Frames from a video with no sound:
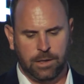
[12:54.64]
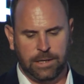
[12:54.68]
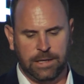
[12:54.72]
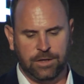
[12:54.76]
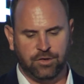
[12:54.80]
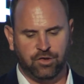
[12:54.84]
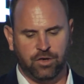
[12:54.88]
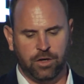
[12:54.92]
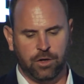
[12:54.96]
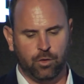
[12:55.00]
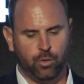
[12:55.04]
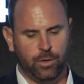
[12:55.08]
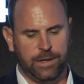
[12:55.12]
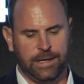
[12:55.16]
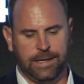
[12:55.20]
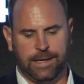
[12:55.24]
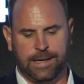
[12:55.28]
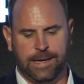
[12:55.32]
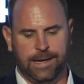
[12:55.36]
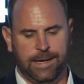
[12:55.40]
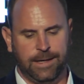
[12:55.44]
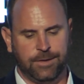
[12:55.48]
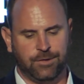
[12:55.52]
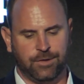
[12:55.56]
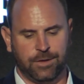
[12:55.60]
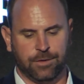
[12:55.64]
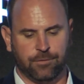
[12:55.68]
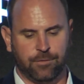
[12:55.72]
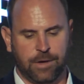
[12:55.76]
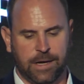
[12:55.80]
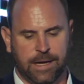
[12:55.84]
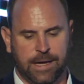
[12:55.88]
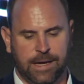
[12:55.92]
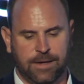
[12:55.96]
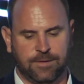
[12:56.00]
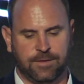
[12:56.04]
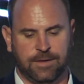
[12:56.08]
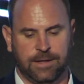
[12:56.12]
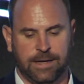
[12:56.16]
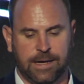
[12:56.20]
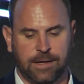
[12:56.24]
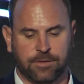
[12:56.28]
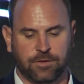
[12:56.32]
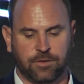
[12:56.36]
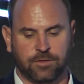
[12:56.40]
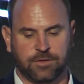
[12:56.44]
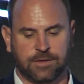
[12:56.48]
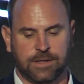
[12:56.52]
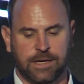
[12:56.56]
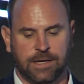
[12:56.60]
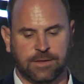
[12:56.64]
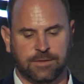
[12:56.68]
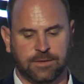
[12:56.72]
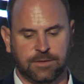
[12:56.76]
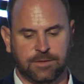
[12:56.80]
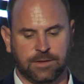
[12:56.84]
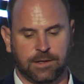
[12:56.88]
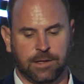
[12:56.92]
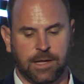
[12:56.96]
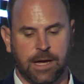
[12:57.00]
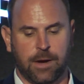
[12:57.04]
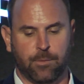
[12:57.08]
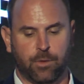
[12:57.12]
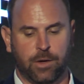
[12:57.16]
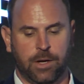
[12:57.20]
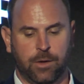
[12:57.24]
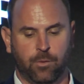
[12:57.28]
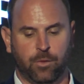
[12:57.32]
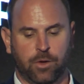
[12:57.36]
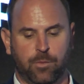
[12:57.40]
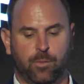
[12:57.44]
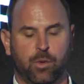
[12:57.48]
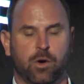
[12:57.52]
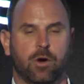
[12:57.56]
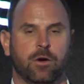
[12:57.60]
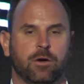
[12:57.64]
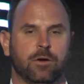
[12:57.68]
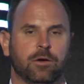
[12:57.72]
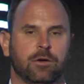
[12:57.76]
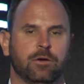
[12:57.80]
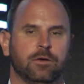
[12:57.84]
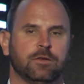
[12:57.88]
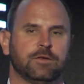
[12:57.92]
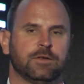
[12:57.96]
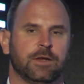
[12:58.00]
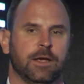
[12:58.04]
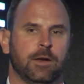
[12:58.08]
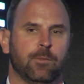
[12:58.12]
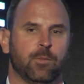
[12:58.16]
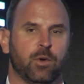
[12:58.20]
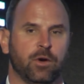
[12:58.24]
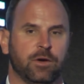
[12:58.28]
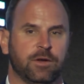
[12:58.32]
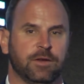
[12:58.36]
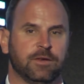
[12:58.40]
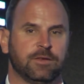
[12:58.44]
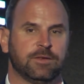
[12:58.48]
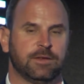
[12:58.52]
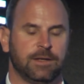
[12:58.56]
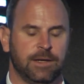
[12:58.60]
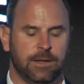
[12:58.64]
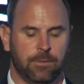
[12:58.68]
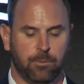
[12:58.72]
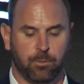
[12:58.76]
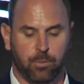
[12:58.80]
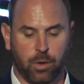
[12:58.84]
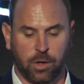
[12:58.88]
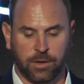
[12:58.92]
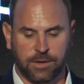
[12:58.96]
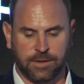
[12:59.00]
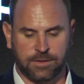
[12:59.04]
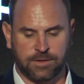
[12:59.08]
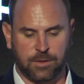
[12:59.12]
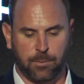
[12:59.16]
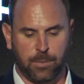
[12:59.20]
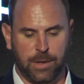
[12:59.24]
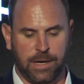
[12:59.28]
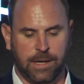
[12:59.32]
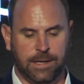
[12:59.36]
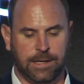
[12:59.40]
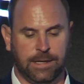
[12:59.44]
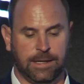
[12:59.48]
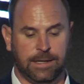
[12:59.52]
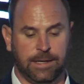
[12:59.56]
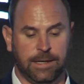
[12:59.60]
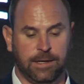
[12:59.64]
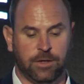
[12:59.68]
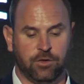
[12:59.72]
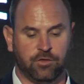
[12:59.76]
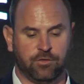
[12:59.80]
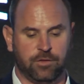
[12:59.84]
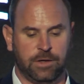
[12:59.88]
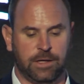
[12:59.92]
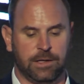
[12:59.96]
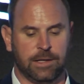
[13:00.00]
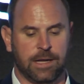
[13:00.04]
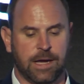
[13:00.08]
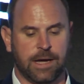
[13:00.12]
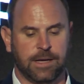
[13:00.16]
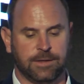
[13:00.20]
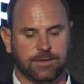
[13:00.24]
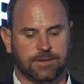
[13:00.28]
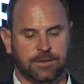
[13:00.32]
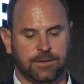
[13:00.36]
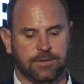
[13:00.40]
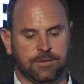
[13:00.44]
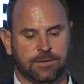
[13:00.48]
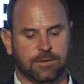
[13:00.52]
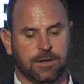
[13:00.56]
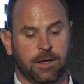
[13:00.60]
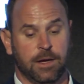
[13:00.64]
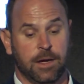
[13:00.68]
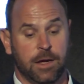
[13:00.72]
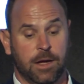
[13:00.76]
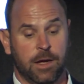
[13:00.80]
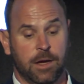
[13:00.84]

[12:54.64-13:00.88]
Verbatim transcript: Each year, we engage in casting exercises, collaborating with partners and participating in industry alliances.